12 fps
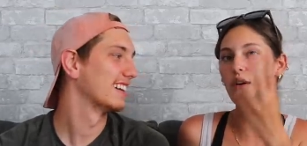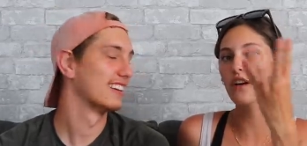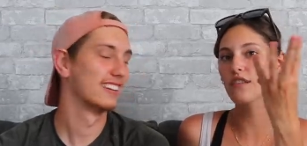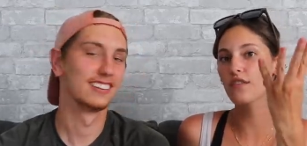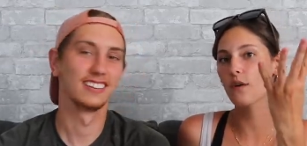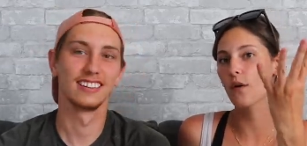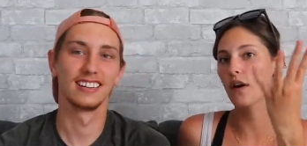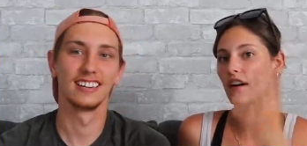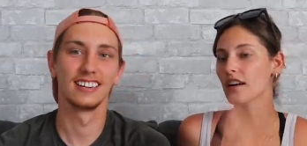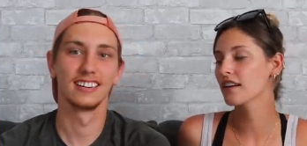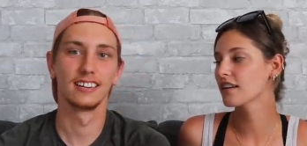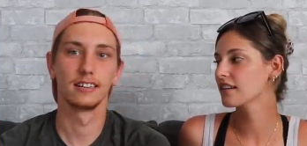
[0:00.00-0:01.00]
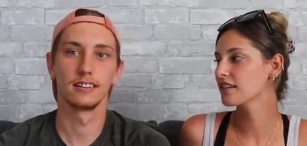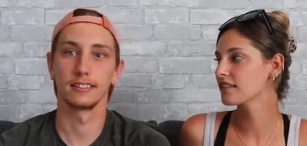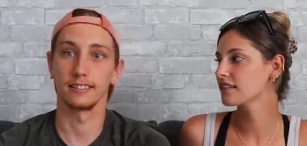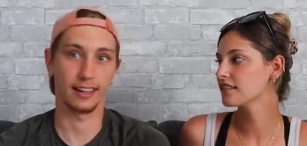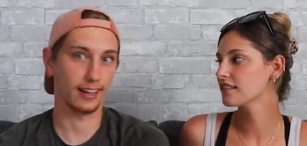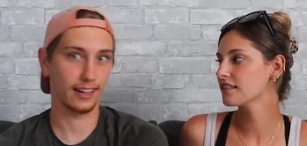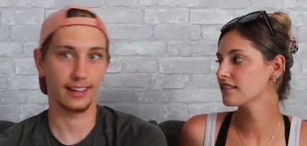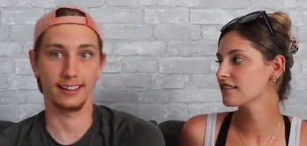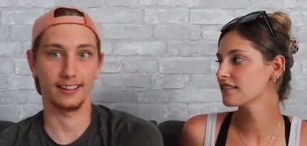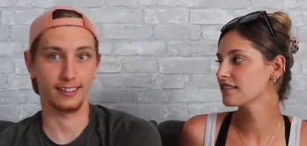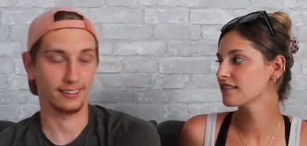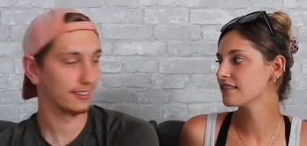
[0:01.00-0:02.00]
Speaker 1: or four.
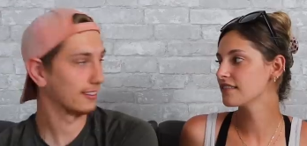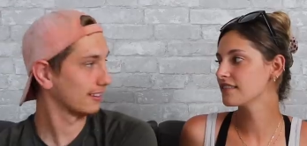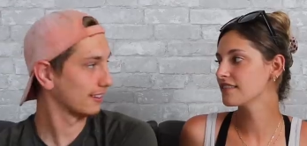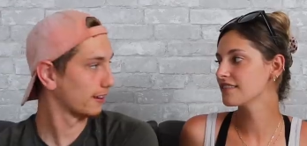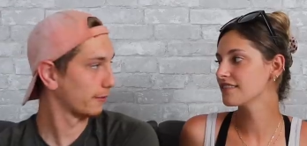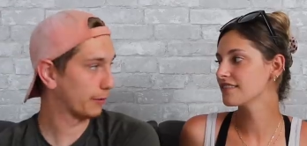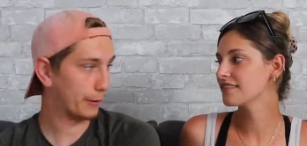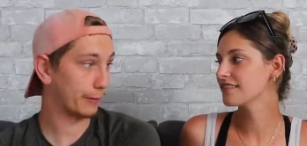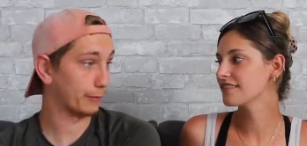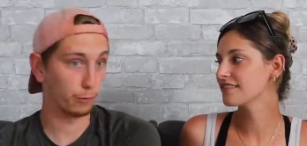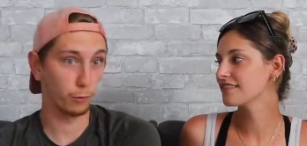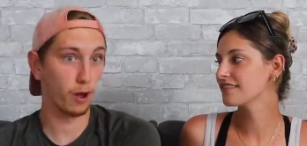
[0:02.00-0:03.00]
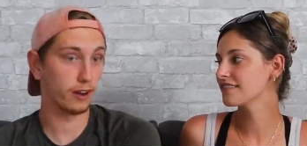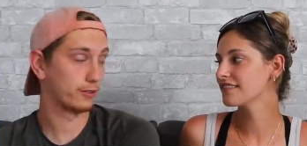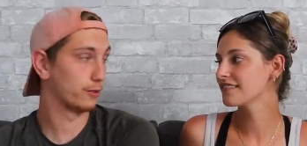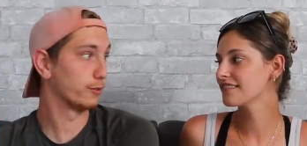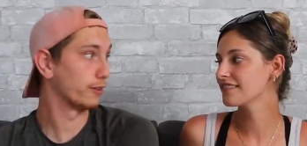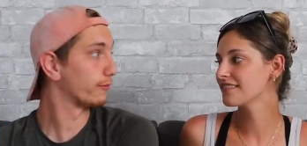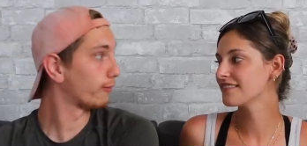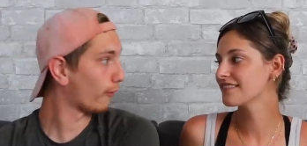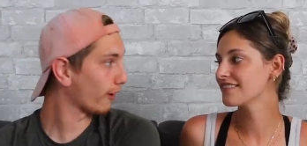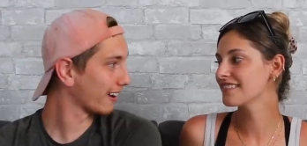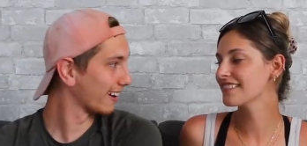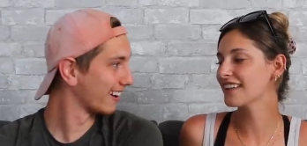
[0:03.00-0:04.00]
Speaker 2: Dang. We went from one, two to
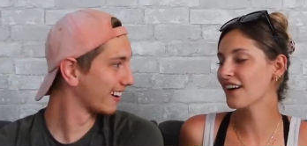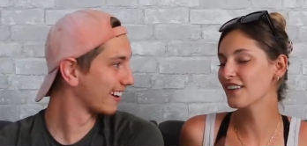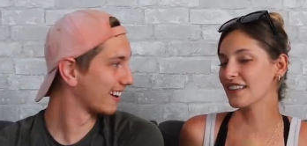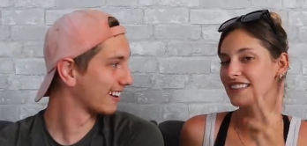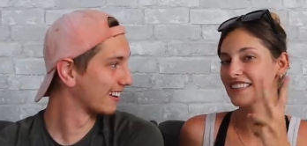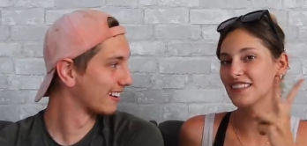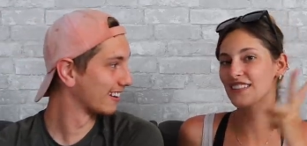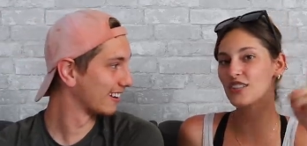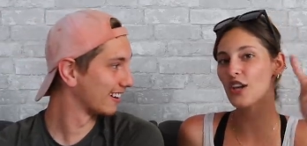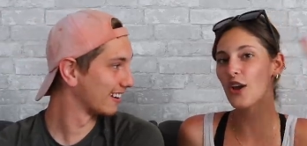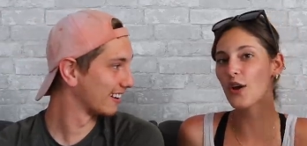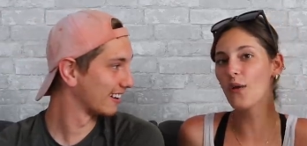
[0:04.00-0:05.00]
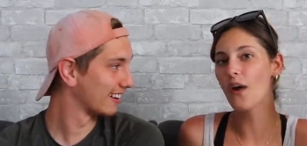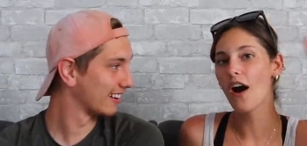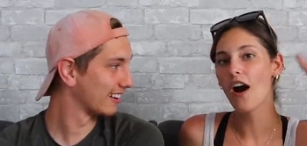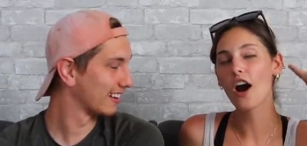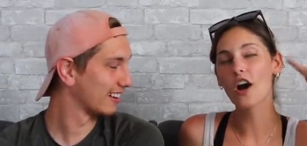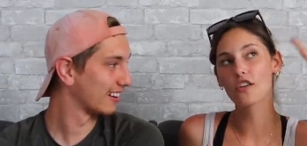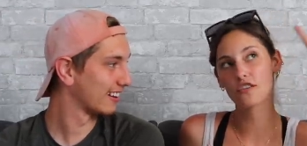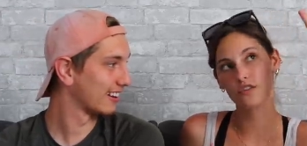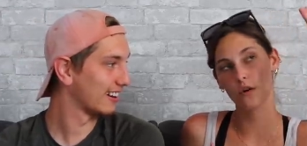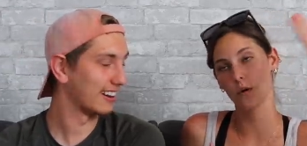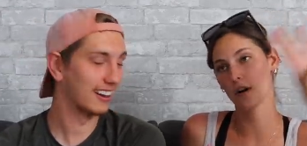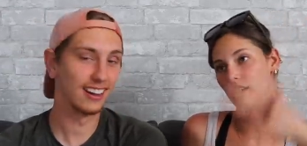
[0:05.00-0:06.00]
four?
Speaker 1: No, it's either two or
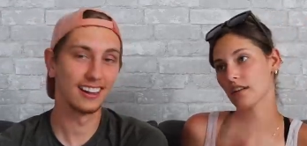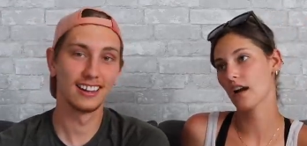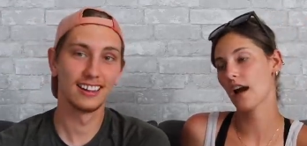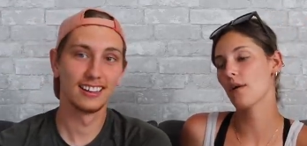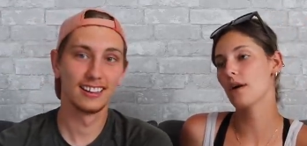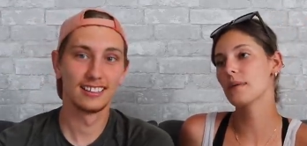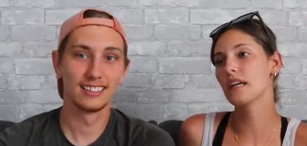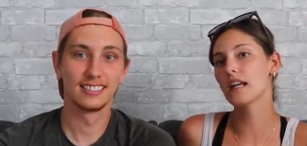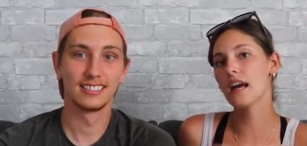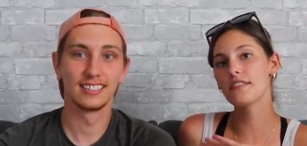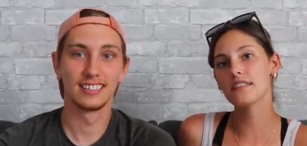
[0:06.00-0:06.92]
four. I want Mia to have